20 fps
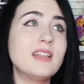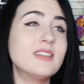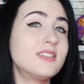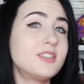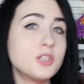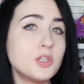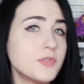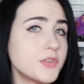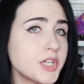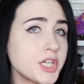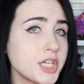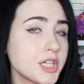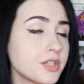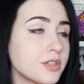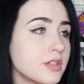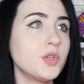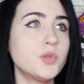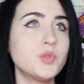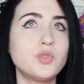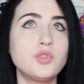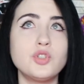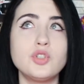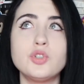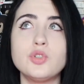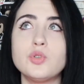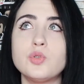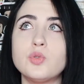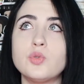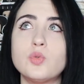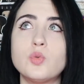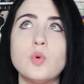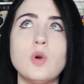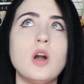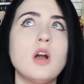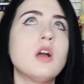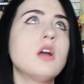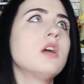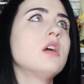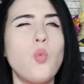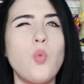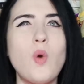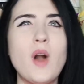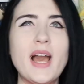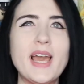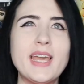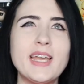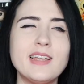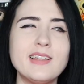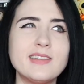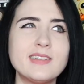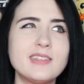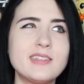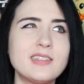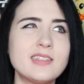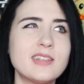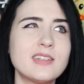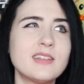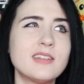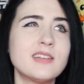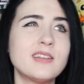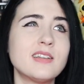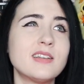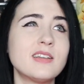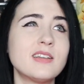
and silver. You can do white,